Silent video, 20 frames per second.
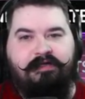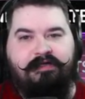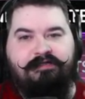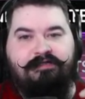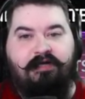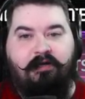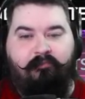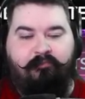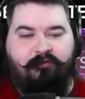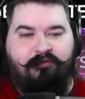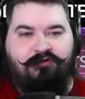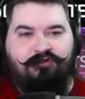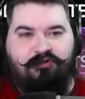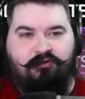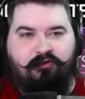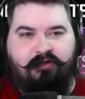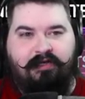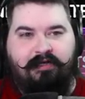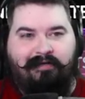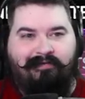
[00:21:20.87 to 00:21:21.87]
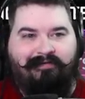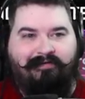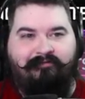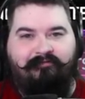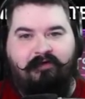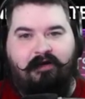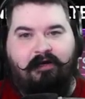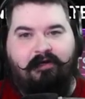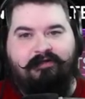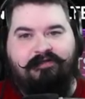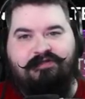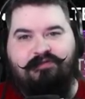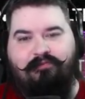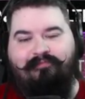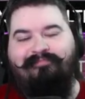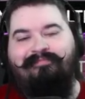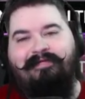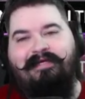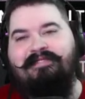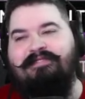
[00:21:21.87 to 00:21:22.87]
Templars, you'll get a divine. So
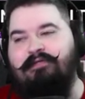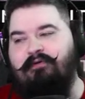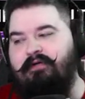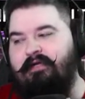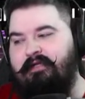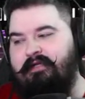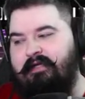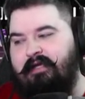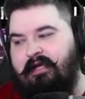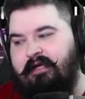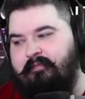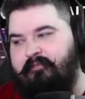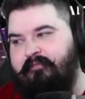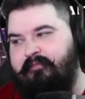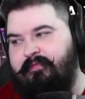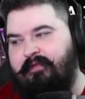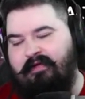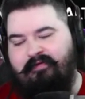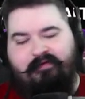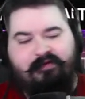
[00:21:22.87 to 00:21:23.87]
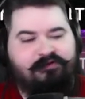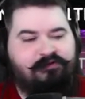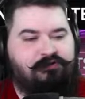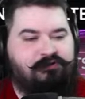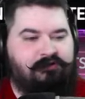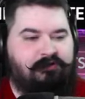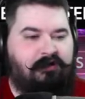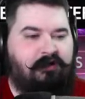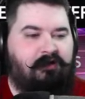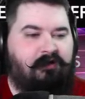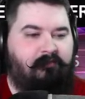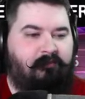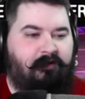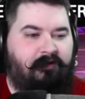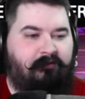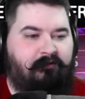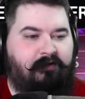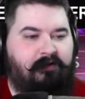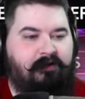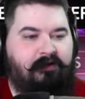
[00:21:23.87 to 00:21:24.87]
that's already in the game if that's what you're talking
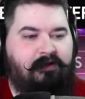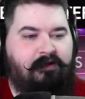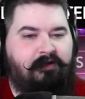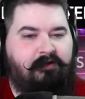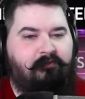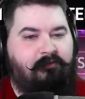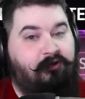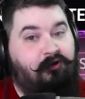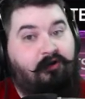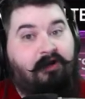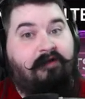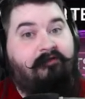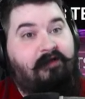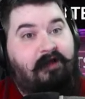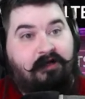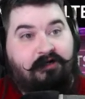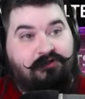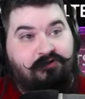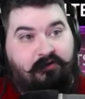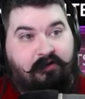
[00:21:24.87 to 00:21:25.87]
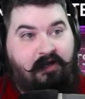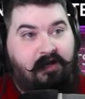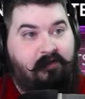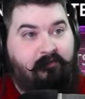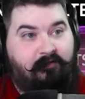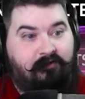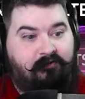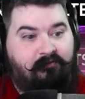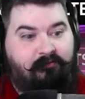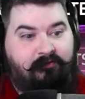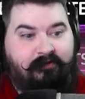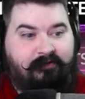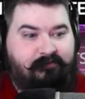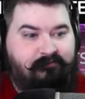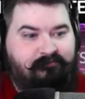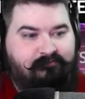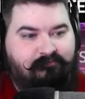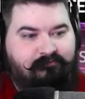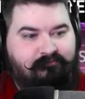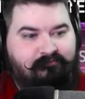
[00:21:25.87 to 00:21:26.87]
about. But you don't have the actual hammer, but
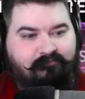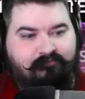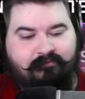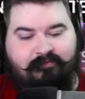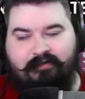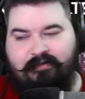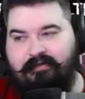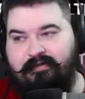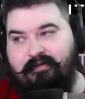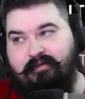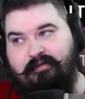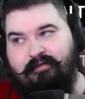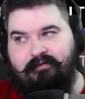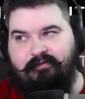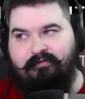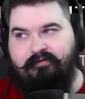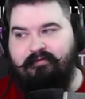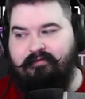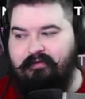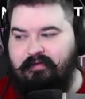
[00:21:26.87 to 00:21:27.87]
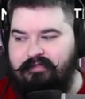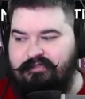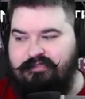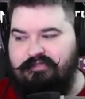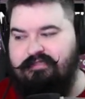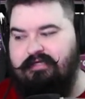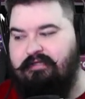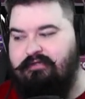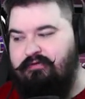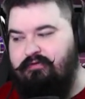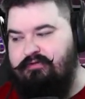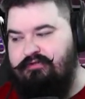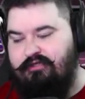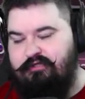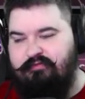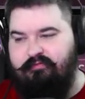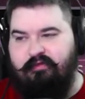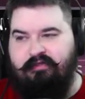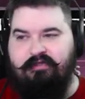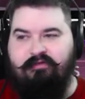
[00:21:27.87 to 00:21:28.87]
it's just tied to your
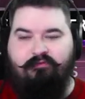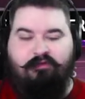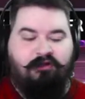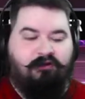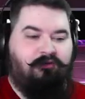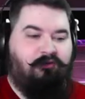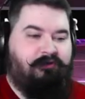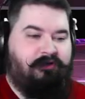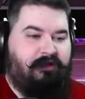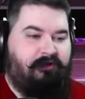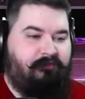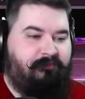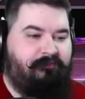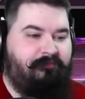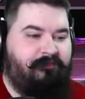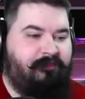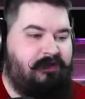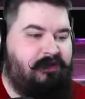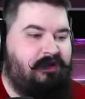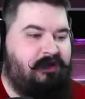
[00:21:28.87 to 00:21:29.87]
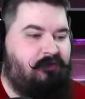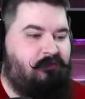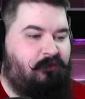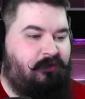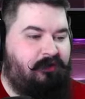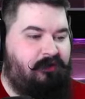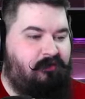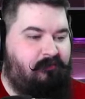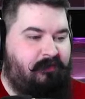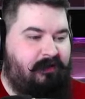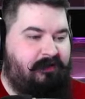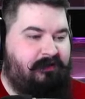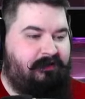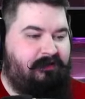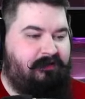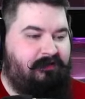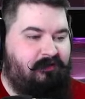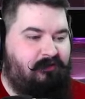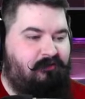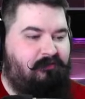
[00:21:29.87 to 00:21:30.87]
judgment with a cooldown. Warrior melee,
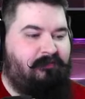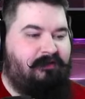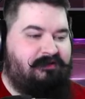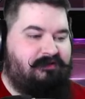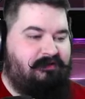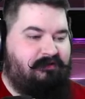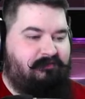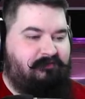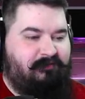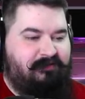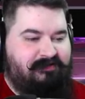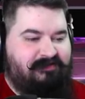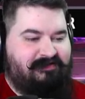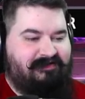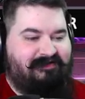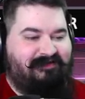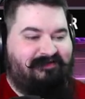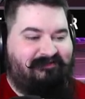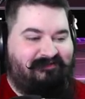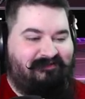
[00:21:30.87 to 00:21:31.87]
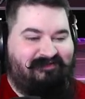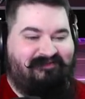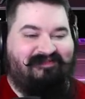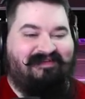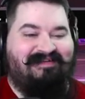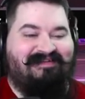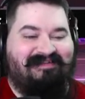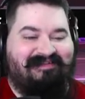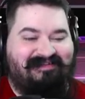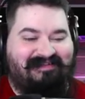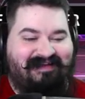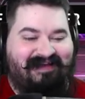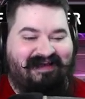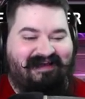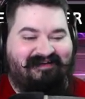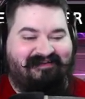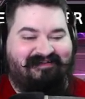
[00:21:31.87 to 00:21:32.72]
you know, elemental, much level elemental. Yeah,